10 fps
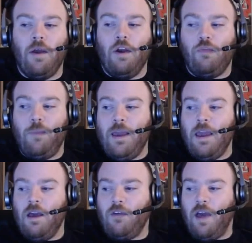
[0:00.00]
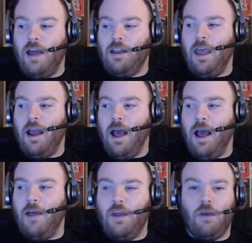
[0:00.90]
But speaking of
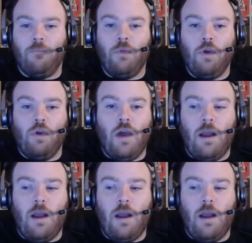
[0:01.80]
content on there,